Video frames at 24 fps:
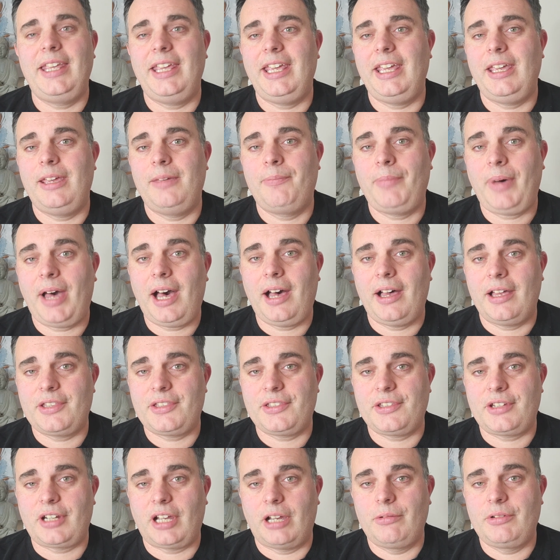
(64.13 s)
he
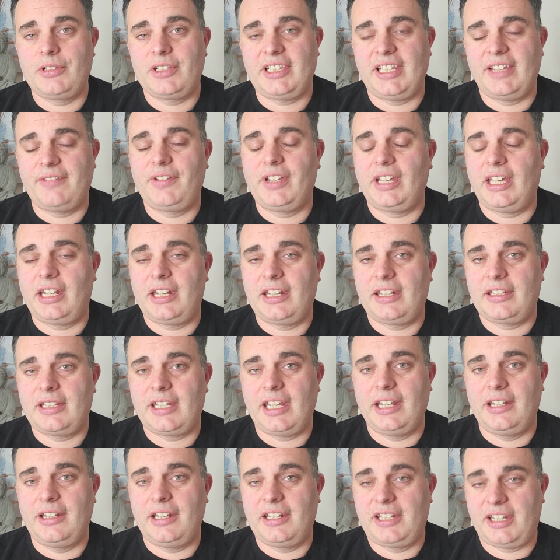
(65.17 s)
passed, I was living
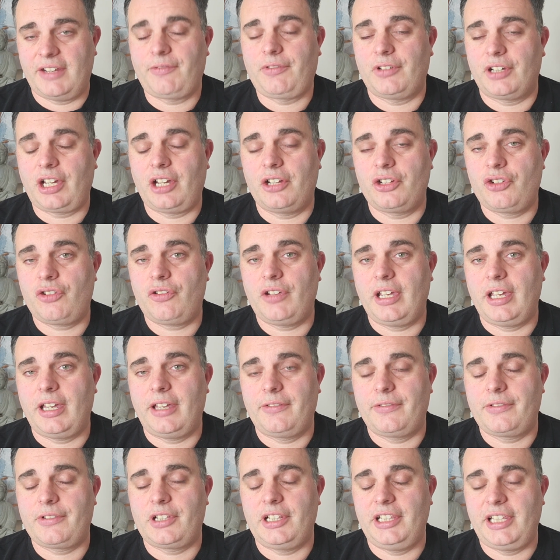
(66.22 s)
in a different country.
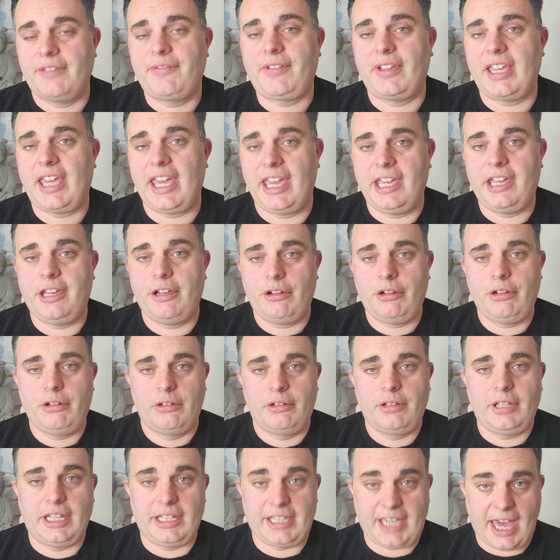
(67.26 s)
I was living
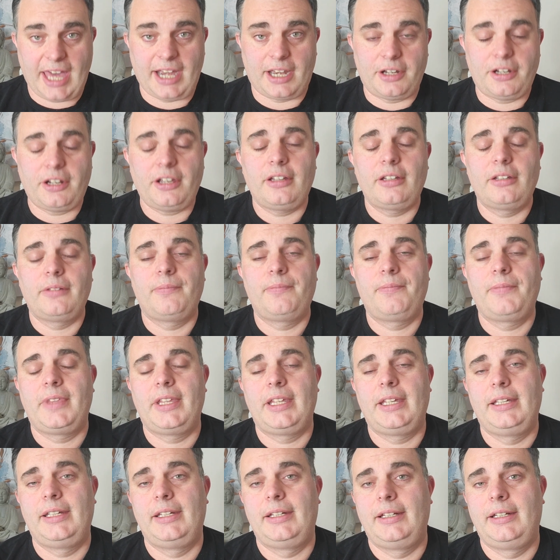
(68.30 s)
here in Canada.
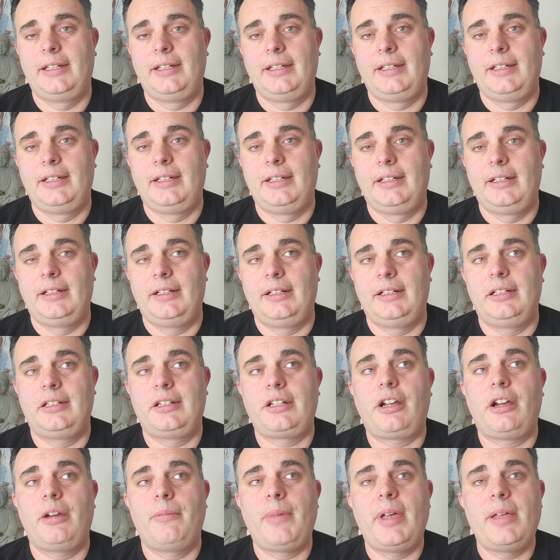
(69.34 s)
And
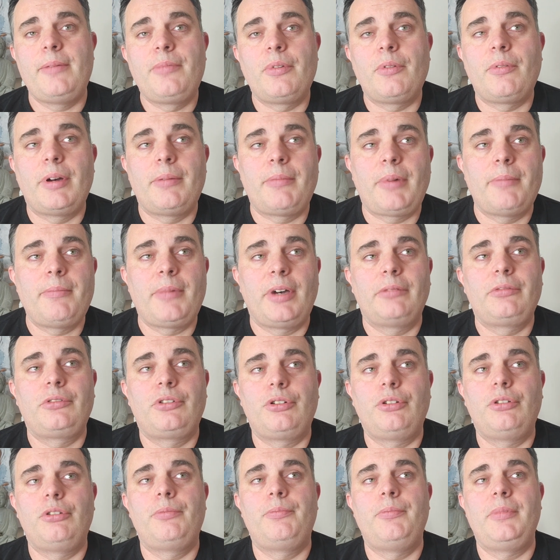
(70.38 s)
I remember when my mum
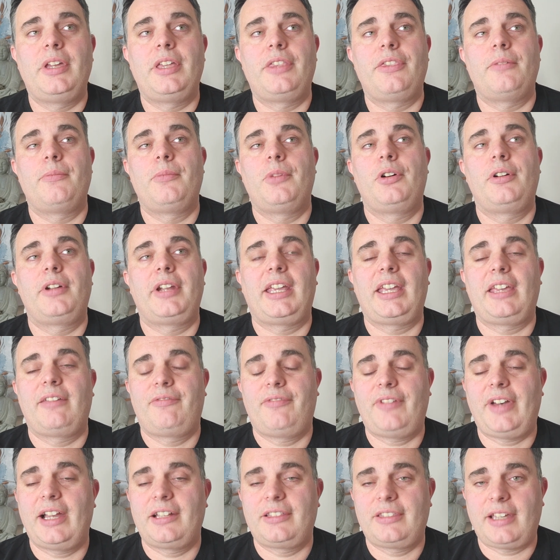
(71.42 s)
called me in the morning. In
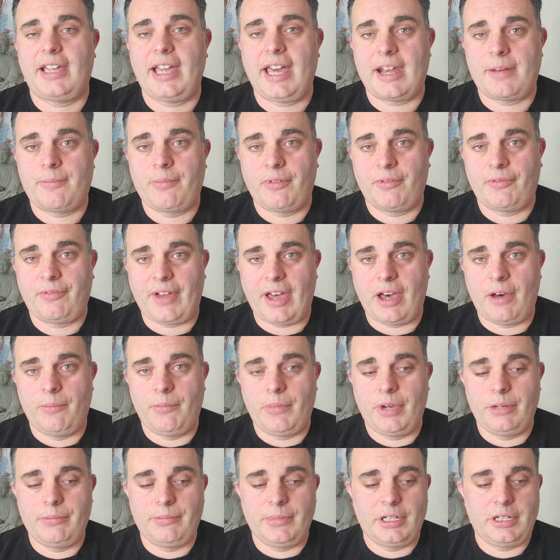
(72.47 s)
fact, I had a profound
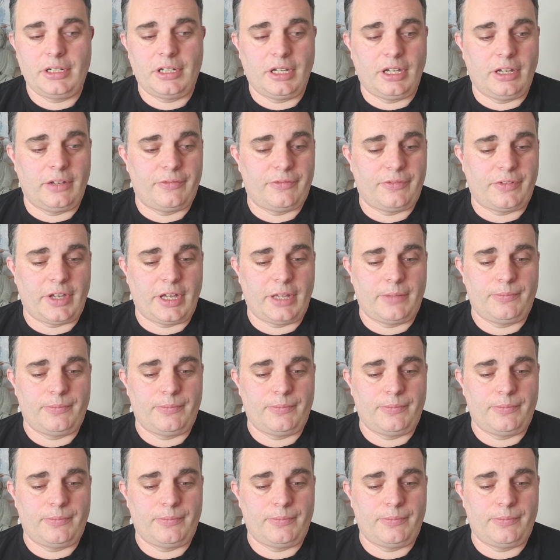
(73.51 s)
moment of